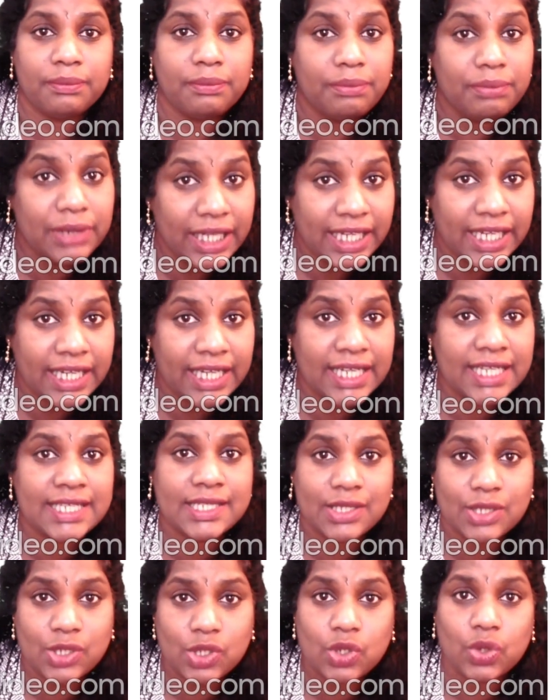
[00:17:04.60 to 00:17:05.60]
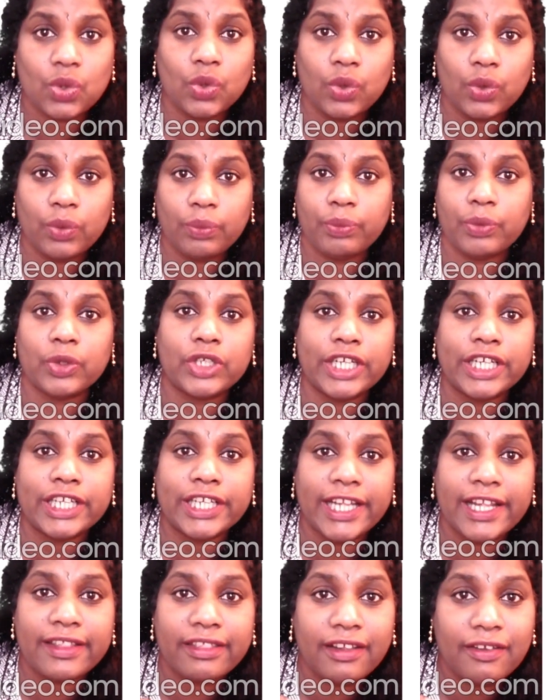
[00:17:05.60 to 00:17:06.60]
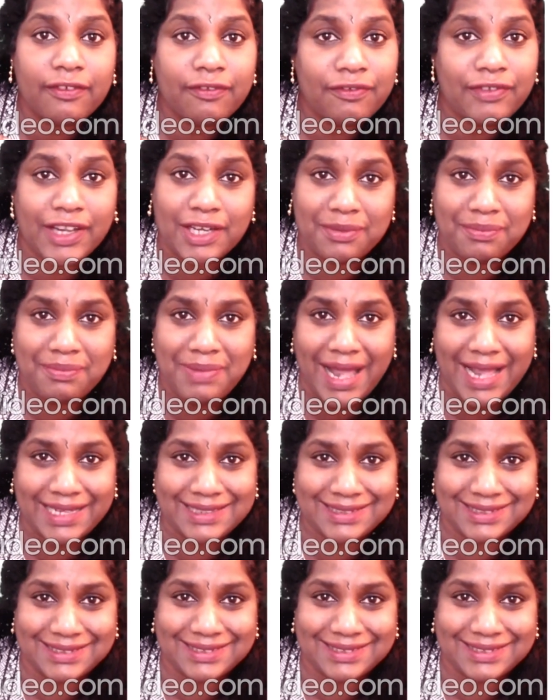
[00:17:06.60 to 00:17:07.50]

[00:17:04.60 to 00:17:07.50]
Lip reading: please do put it in the feedback.